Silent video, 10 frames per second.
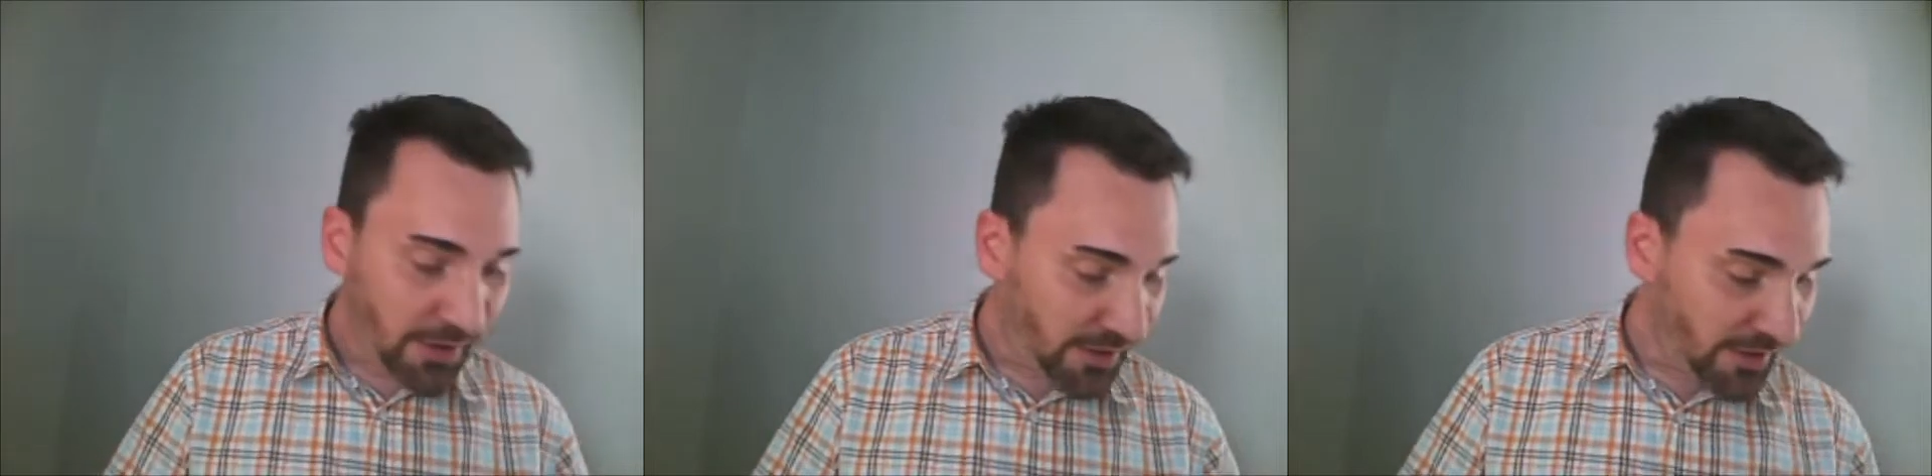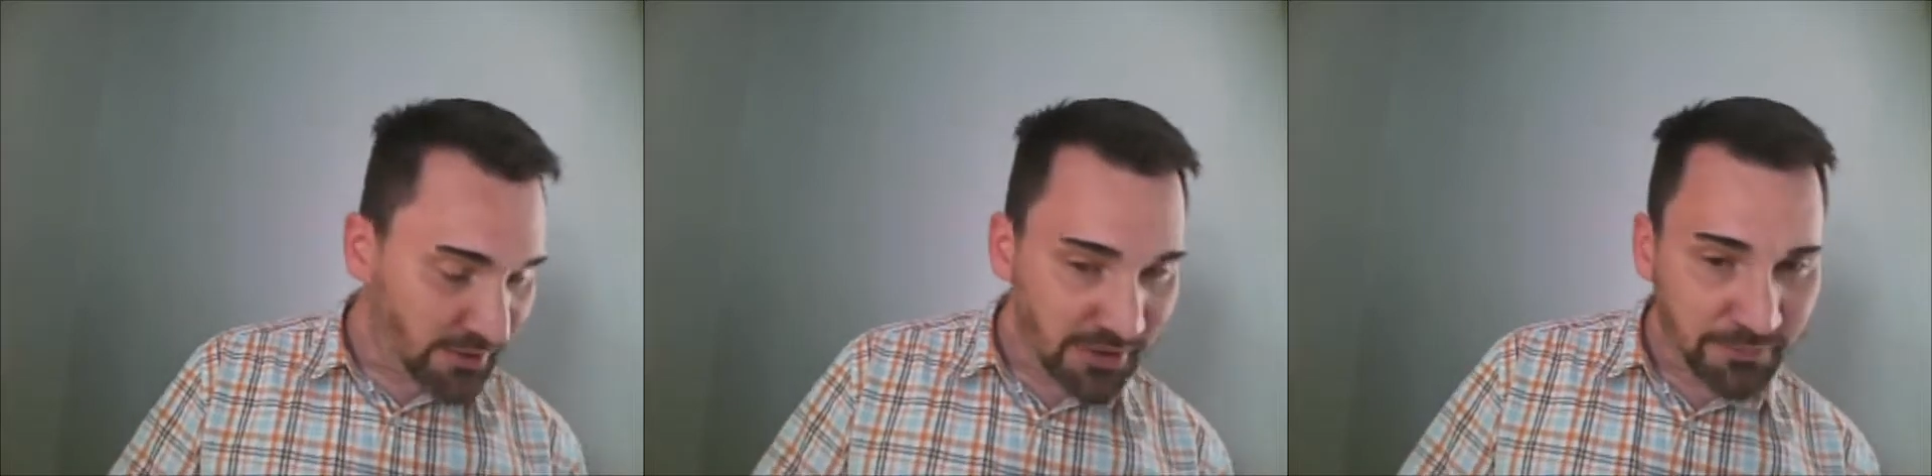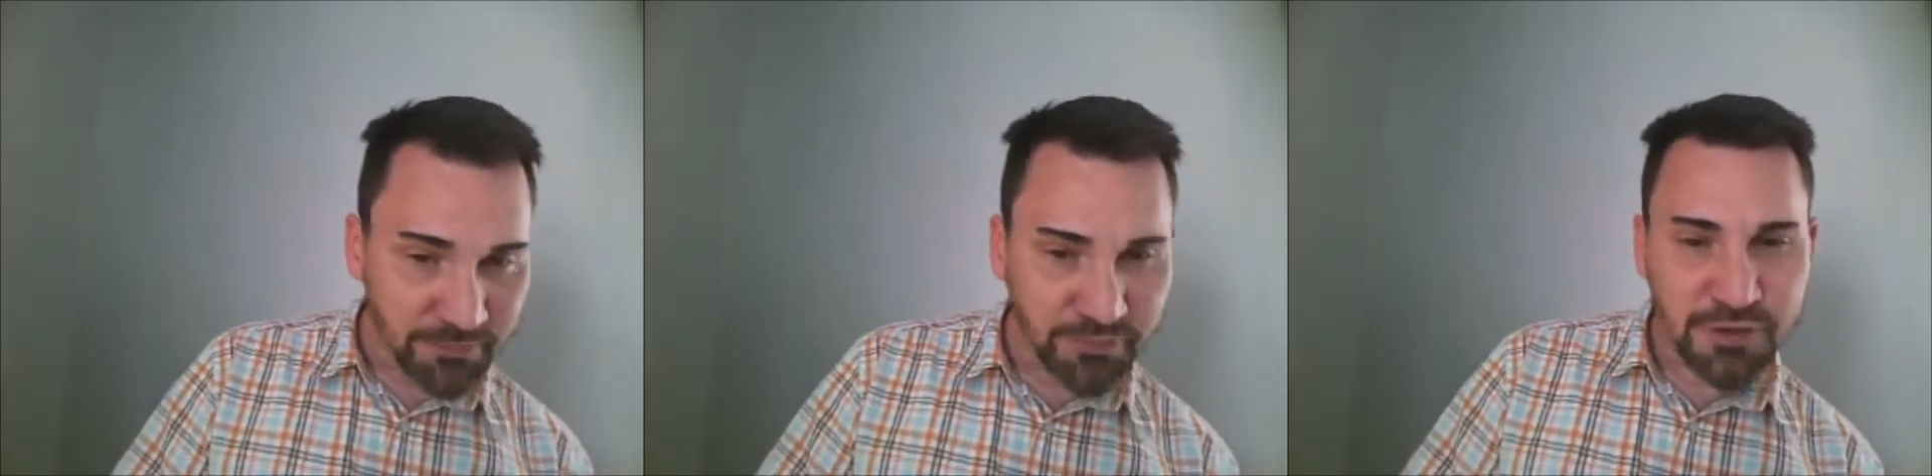In
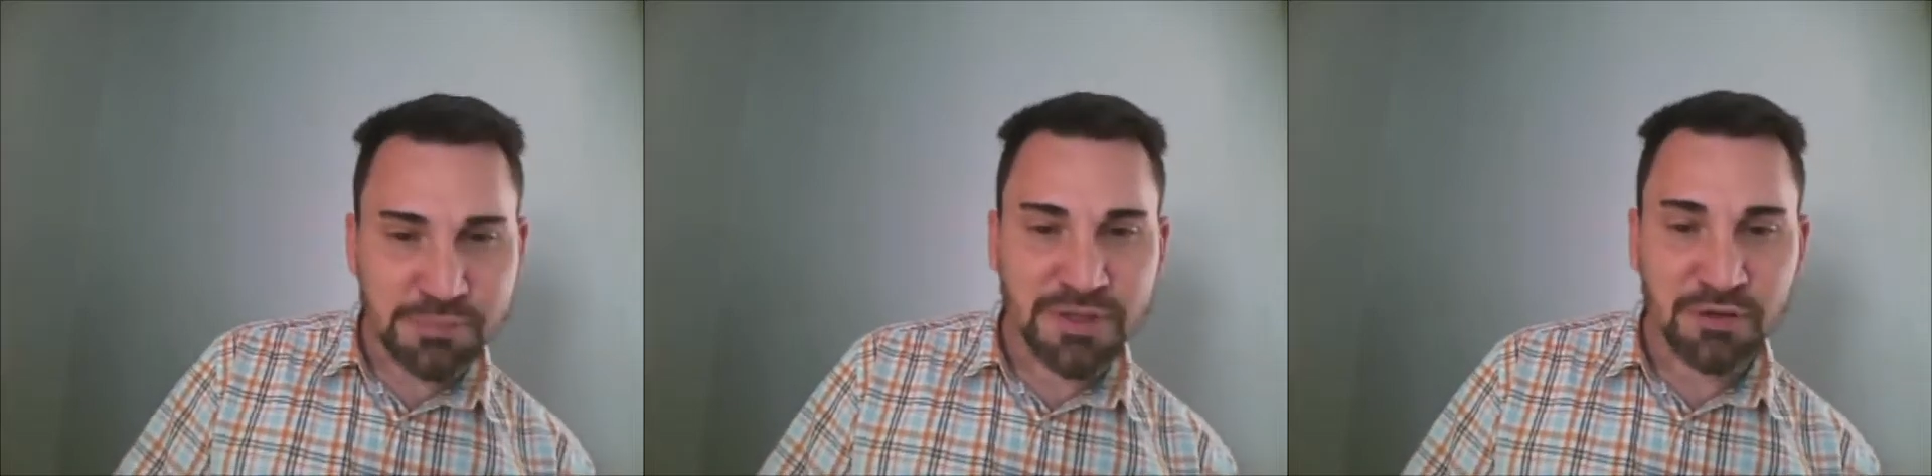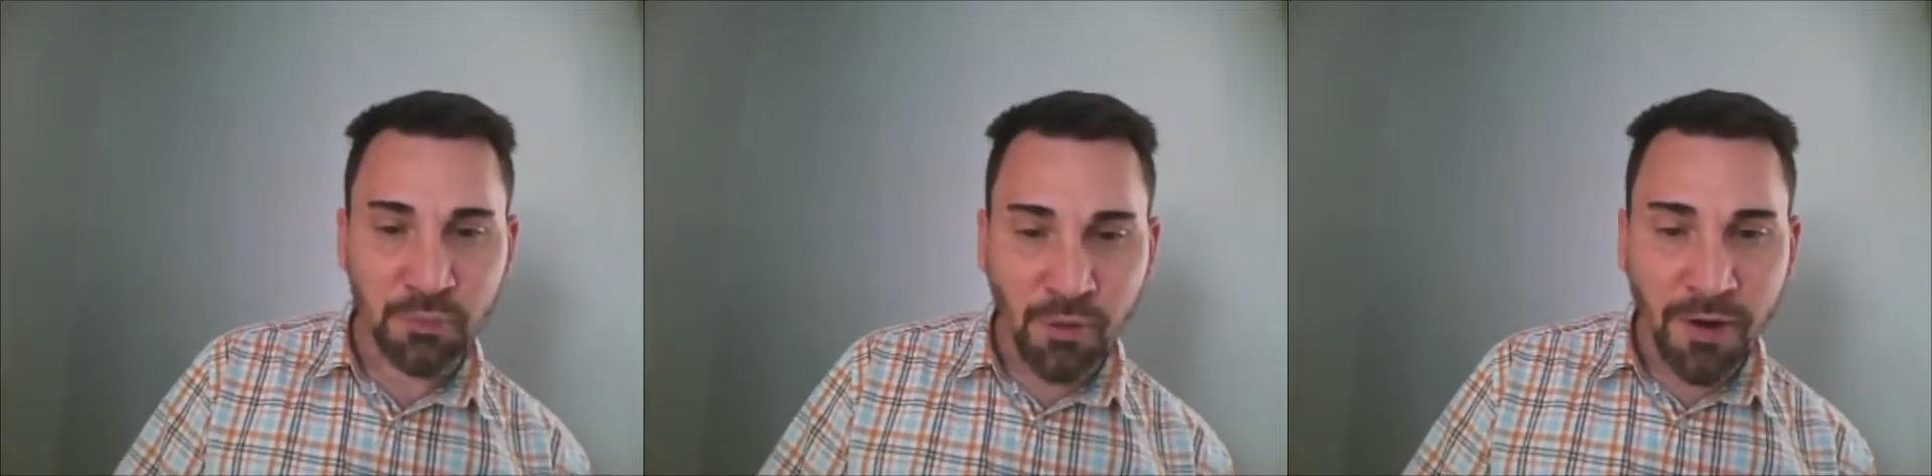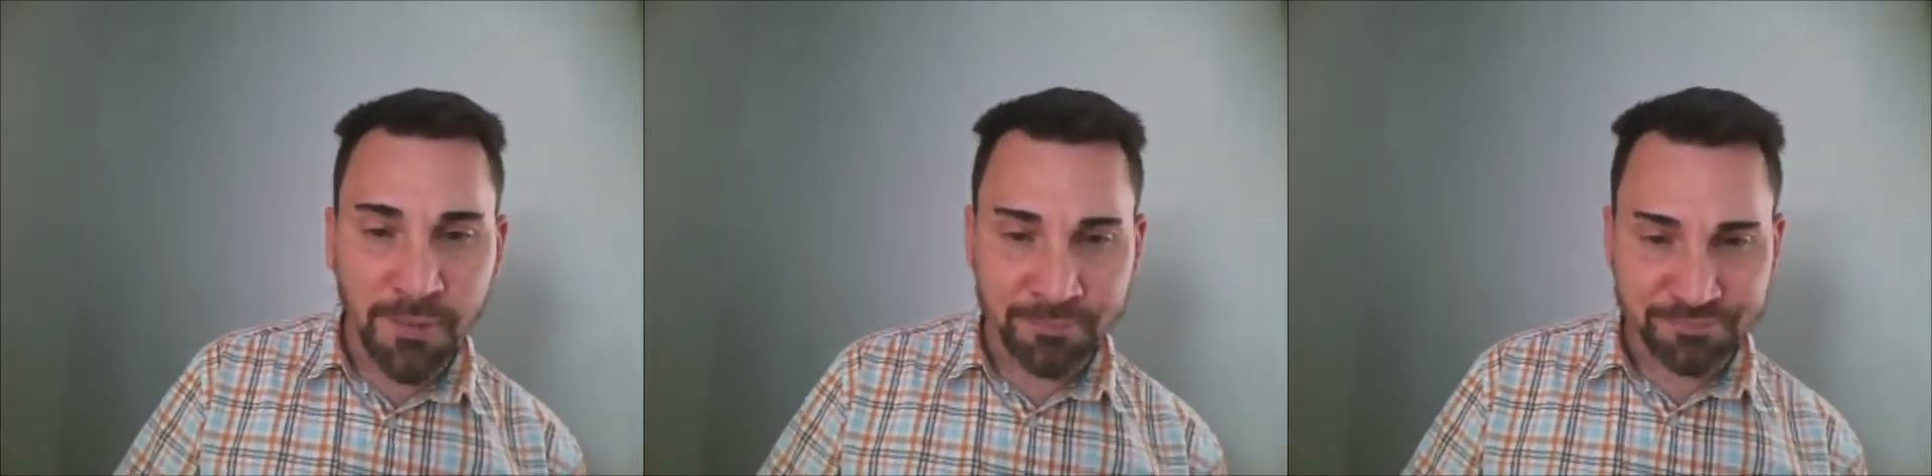um, 1 Peter
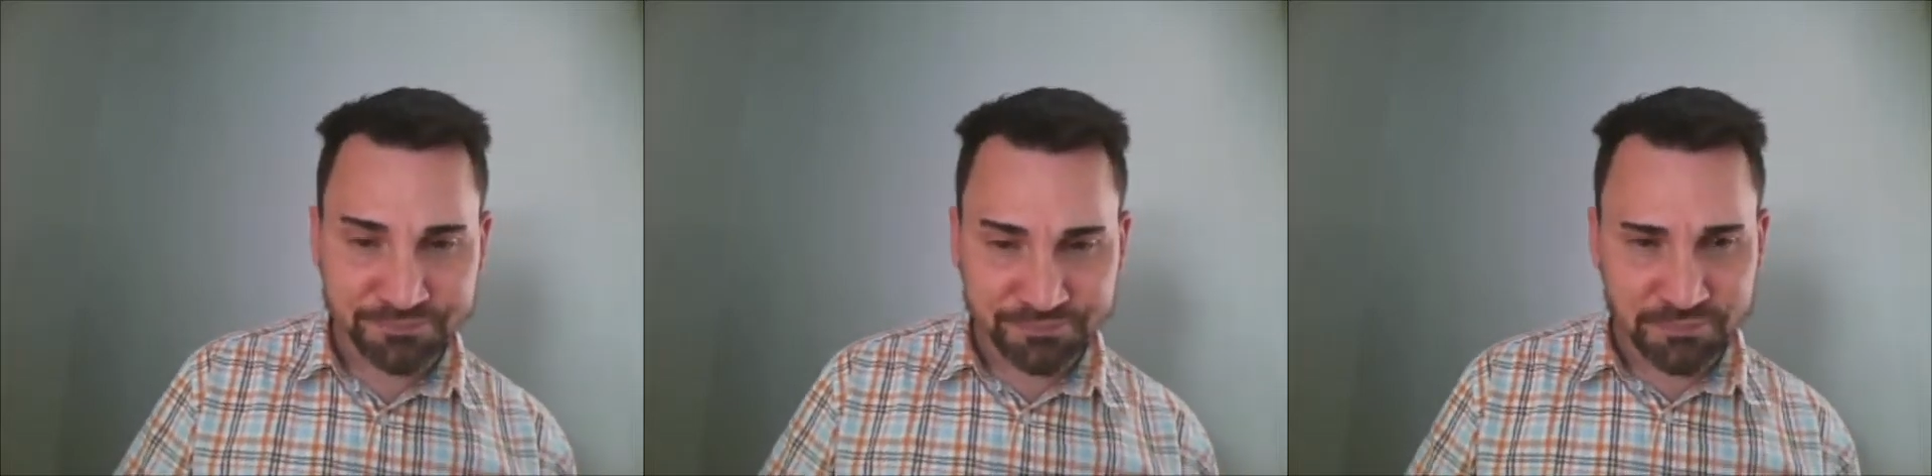1,